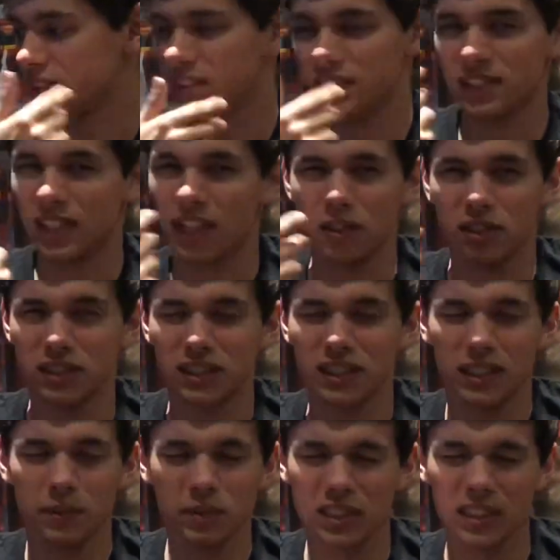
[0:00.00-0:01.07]
Tyrus
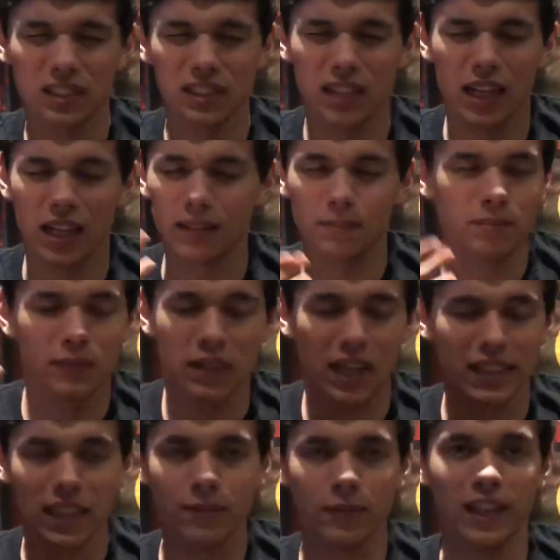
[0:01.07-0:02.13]
Gibson. I
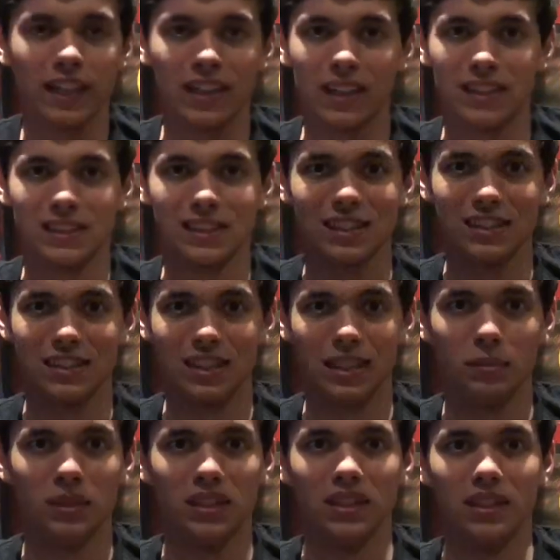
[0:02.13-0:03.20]
keep forgetting how you say his name,
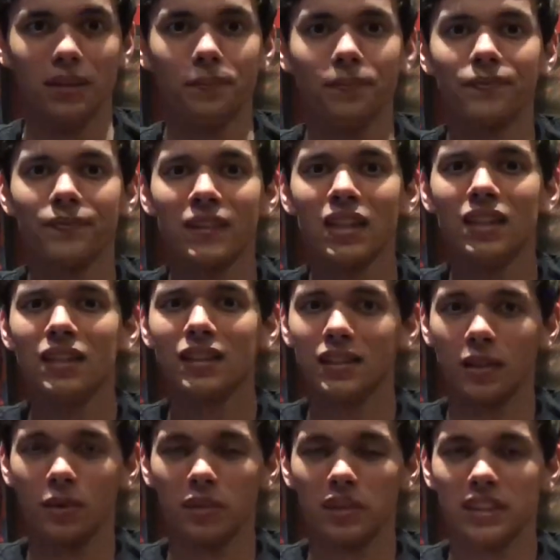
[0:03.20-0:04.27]
but there
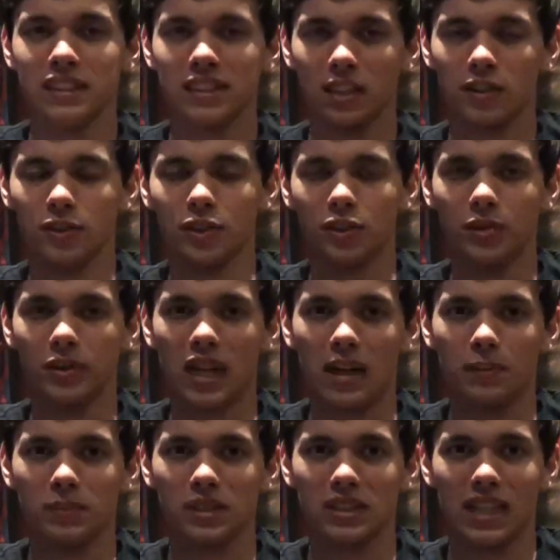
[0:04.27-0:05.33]
were these other two
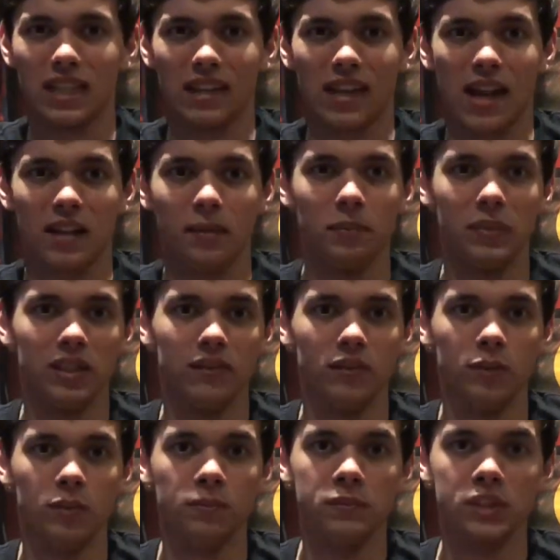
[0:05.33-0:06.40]
cops that had a bit of
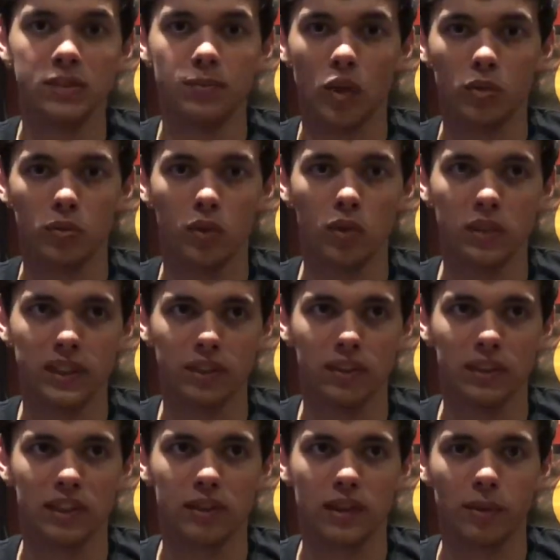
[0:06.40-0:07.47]
a small role here and there
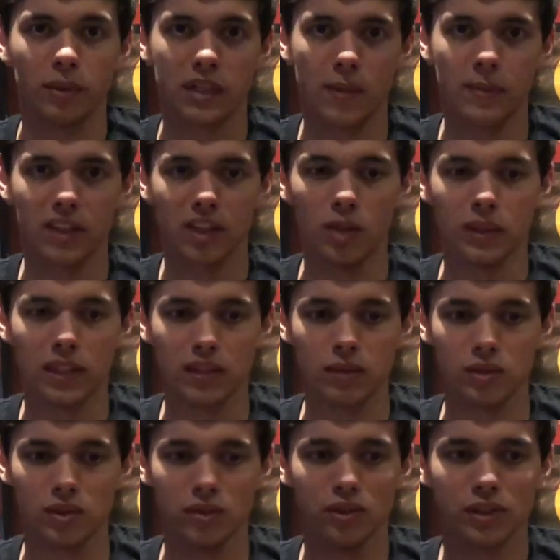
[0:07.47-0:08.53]
that were come and go
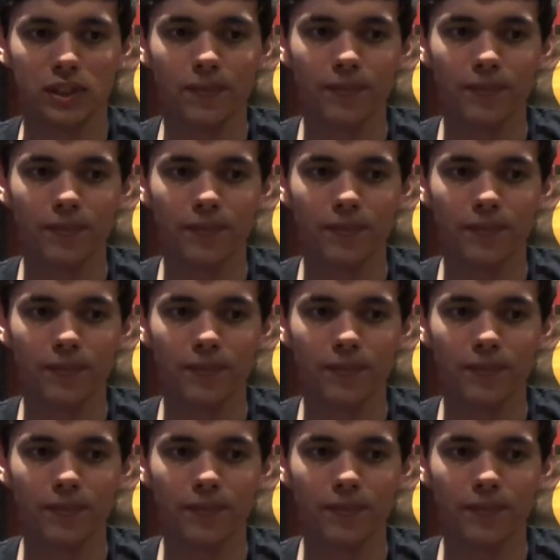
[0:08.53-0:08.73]
characters.